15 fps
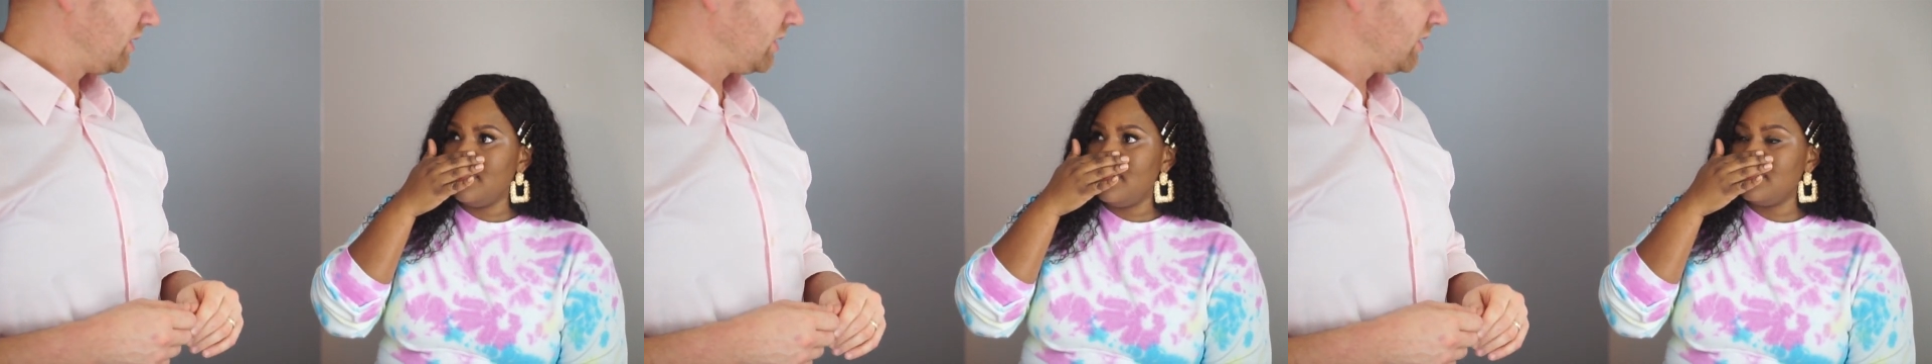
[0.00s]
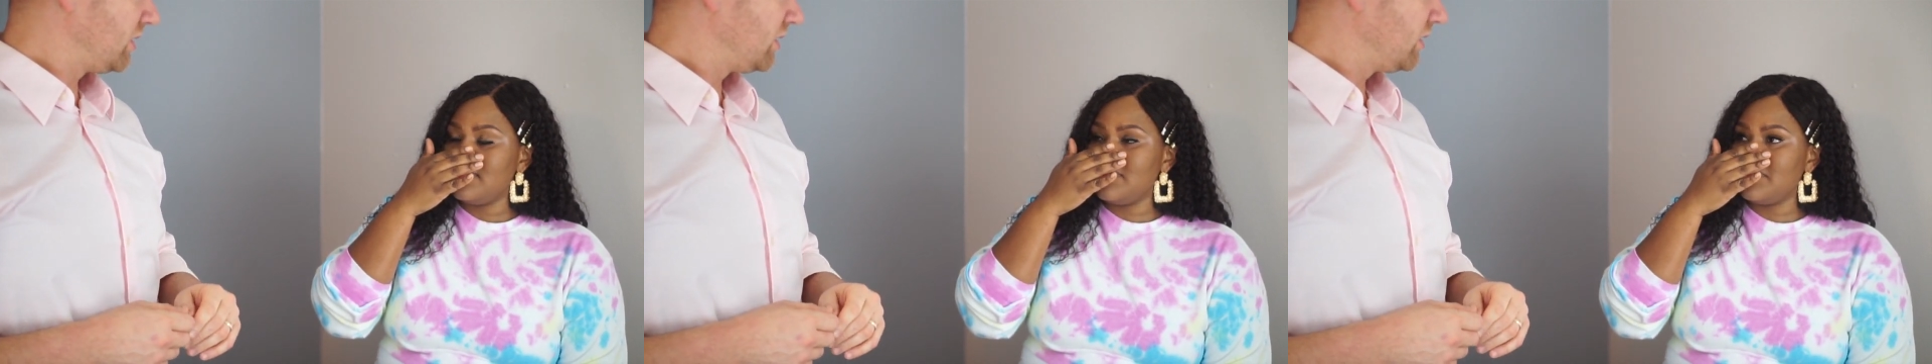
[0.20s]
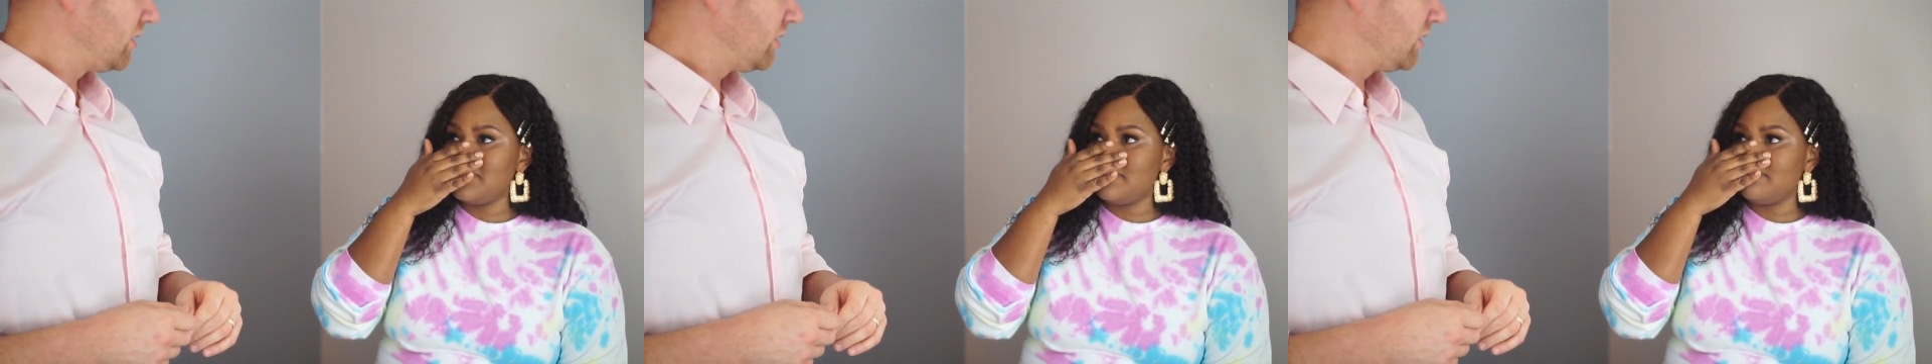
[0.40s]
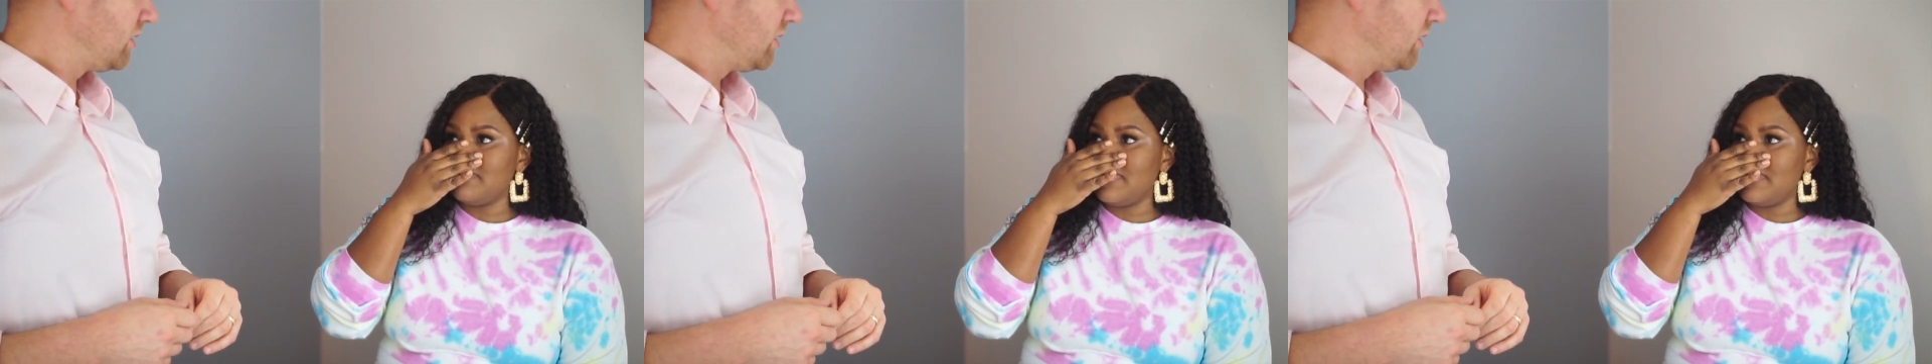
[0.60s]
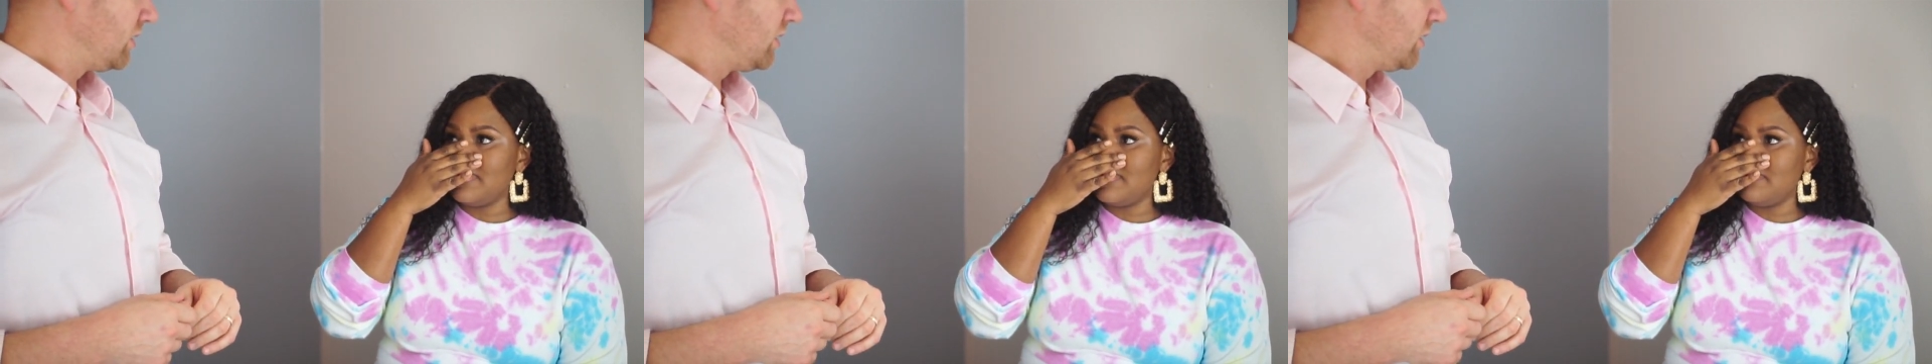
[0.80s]
I told you
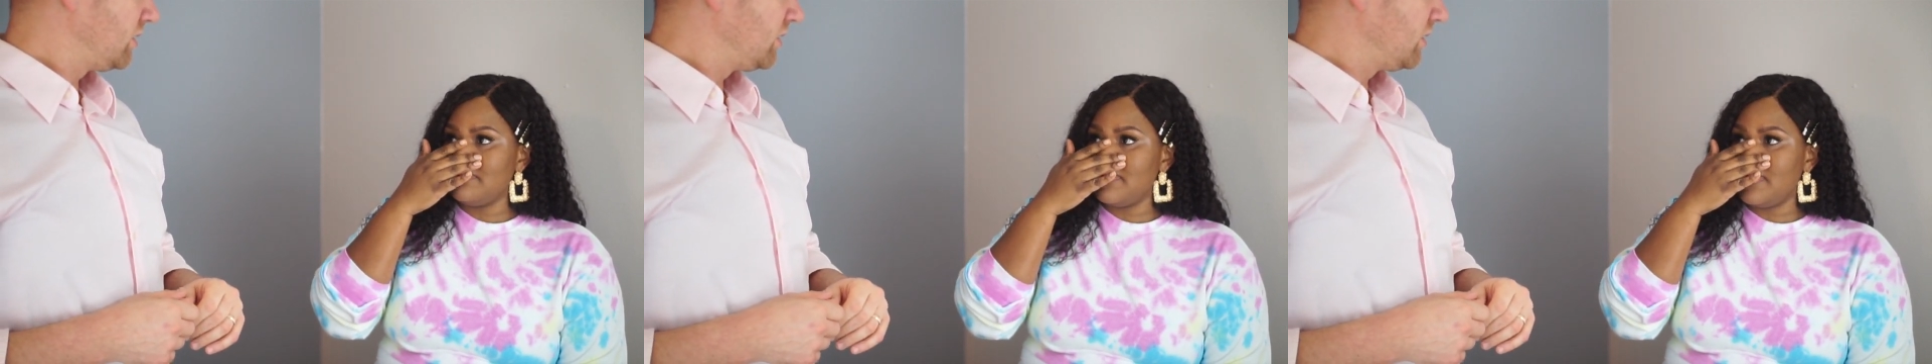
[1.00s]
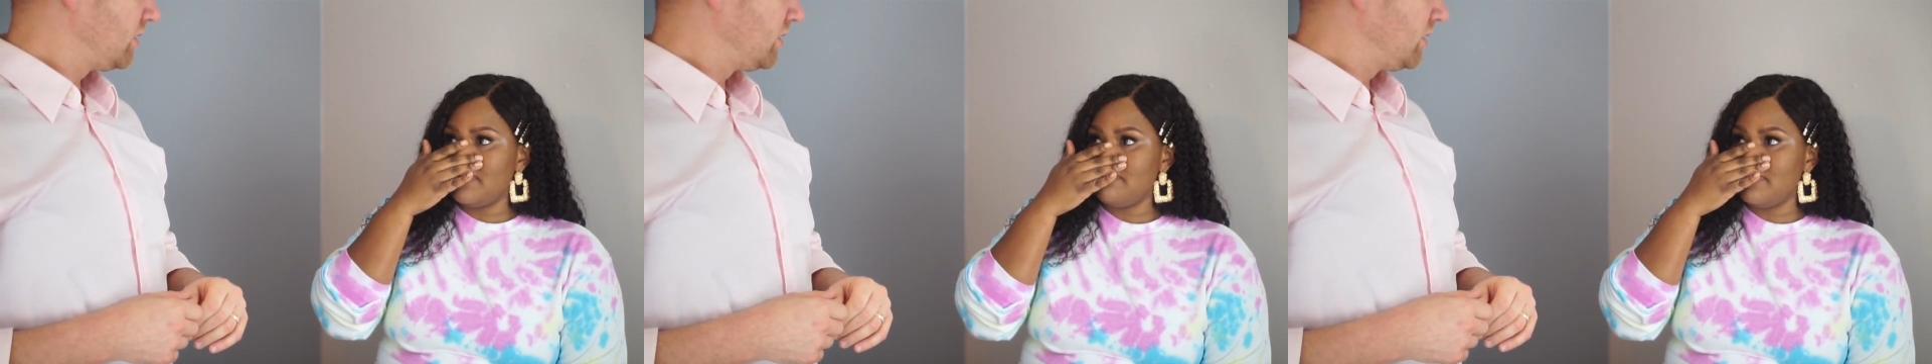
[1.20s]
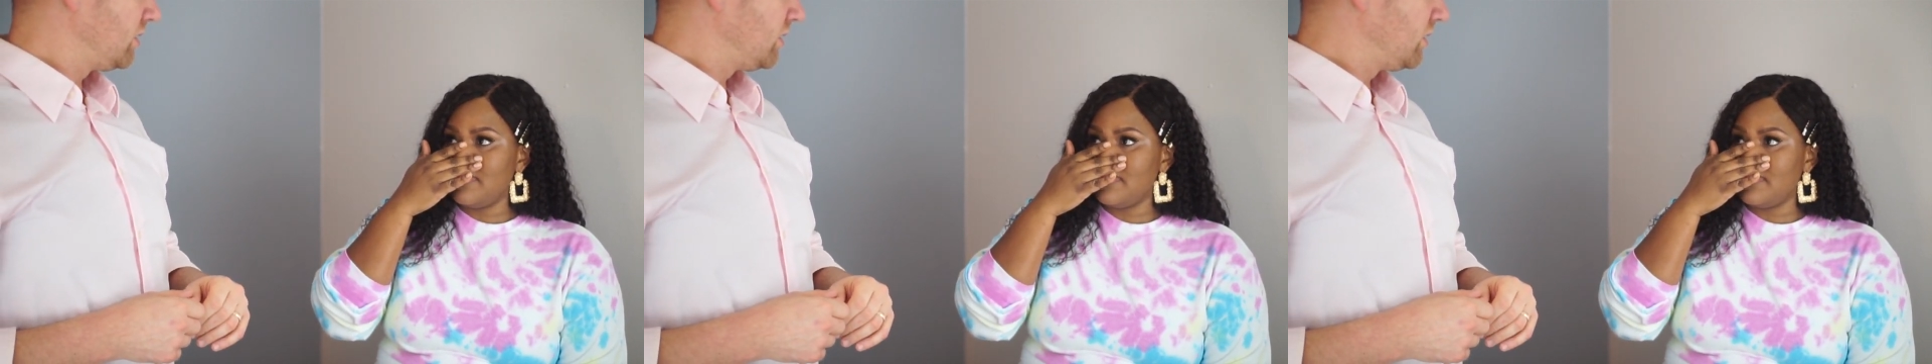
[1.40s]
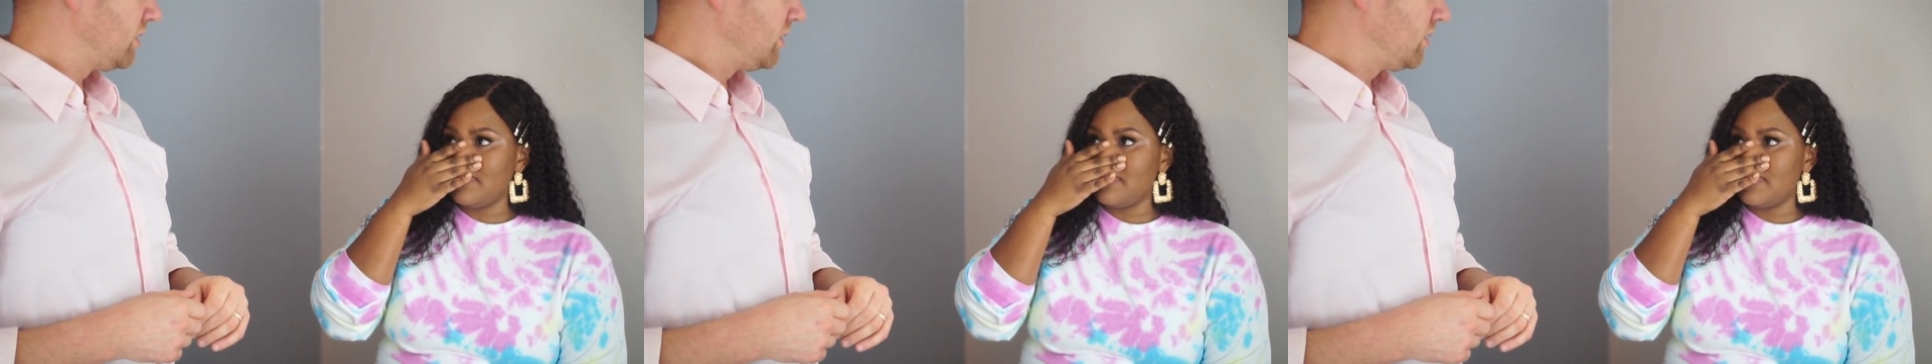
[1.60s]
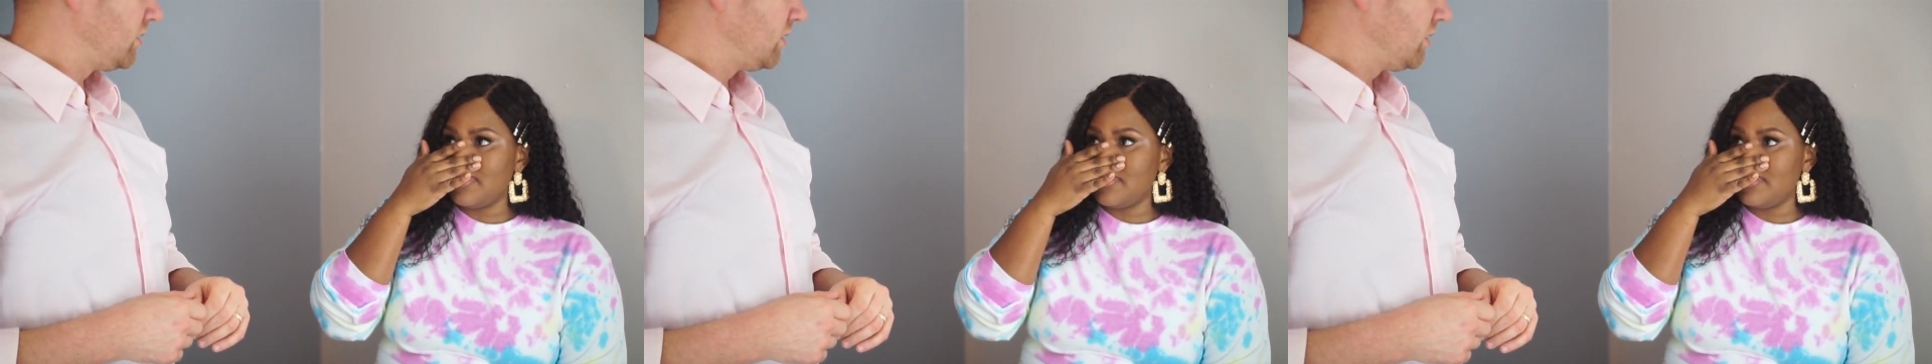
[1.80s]
my lip had been
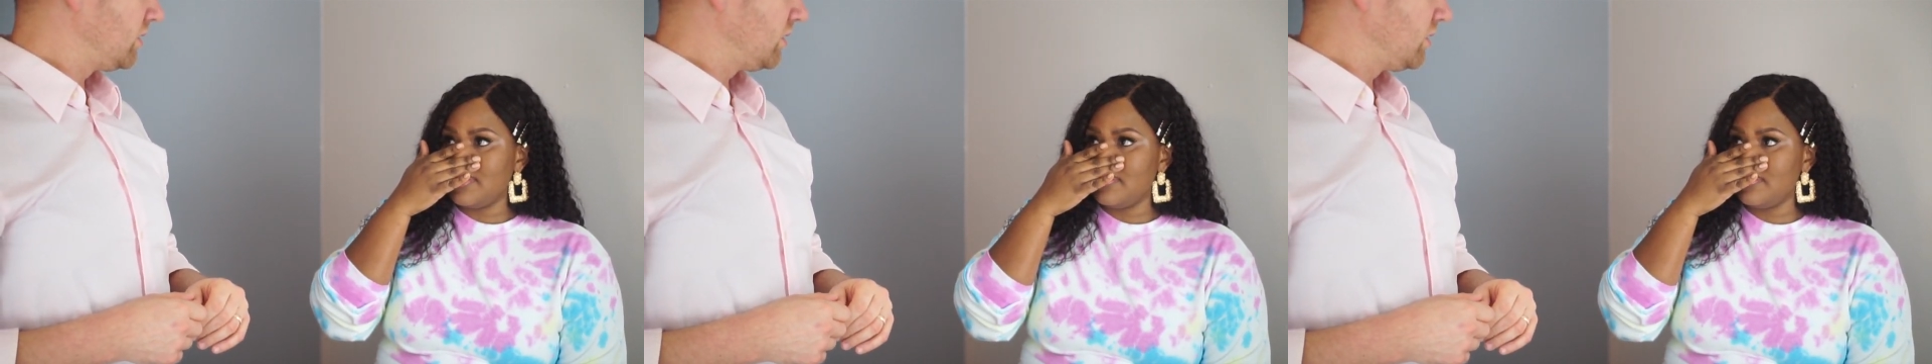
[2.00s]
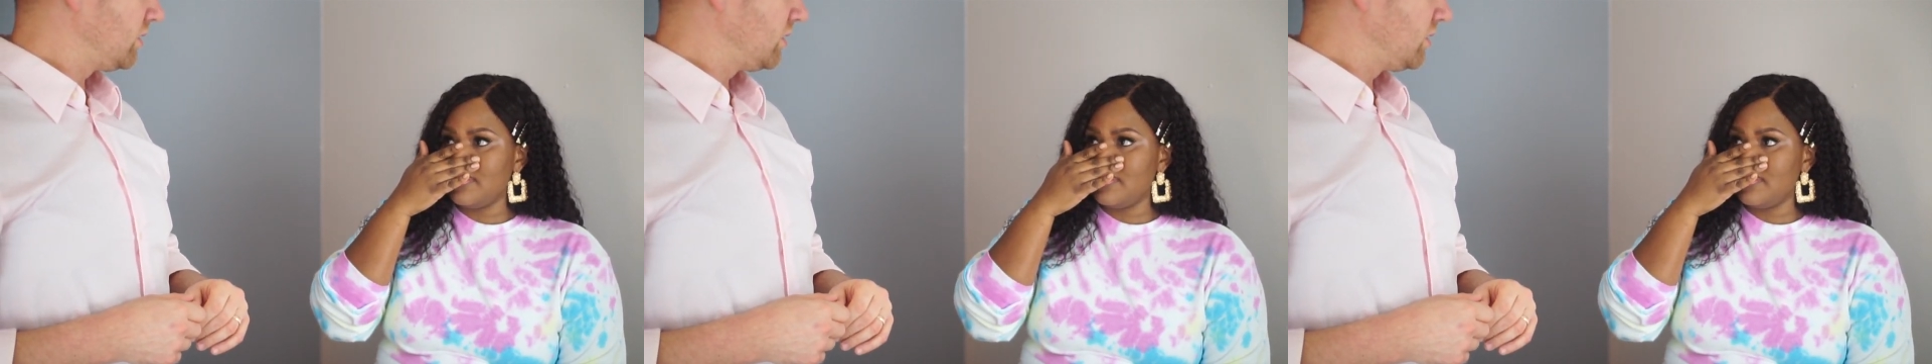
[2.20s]
hurting.